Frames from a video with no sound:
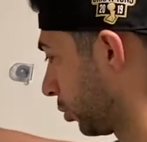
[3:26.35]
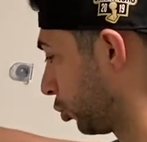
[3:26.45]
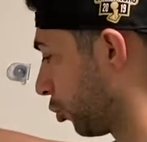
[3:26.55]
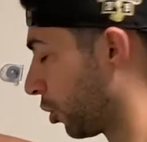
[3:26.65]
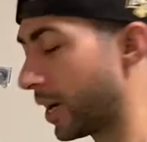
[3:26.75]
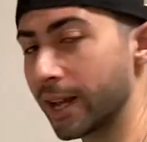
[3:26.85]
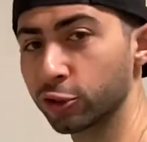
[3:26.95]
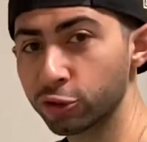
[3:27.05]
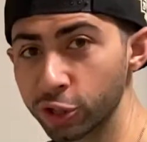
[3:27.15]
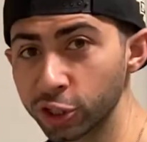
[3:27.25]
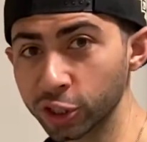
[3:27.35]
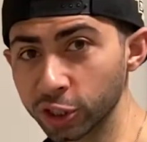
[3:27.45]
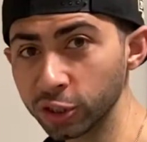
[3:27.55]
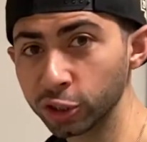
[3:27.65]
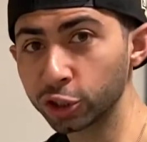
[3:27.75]
your
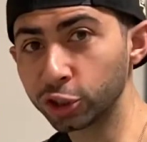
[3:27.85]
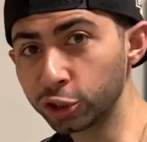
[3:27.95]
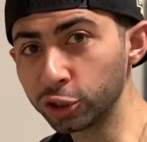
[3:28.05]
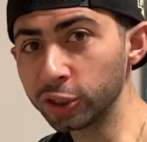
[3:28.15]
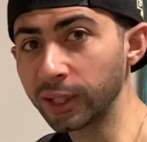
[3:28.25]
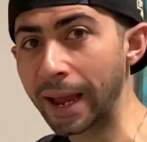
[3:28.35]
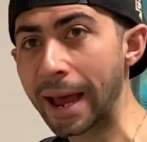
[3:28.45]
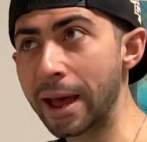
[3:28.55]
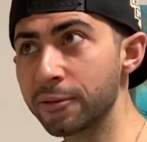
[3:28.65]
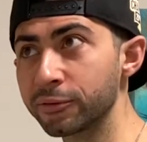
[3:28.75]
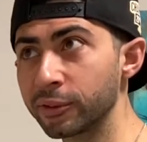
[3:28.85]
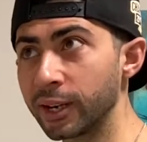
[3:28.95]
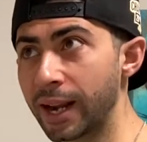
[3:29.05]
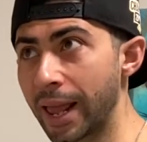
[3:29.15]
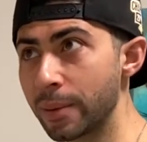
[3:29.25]
electrician should have
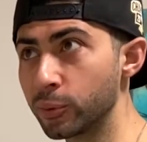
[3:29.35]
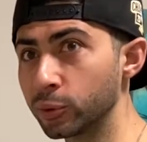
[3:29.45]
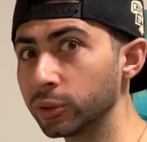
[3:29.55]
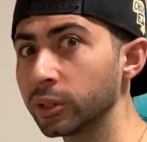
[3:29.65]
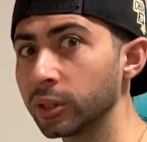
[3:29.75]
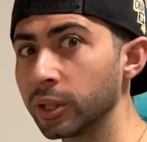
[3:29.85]
labeled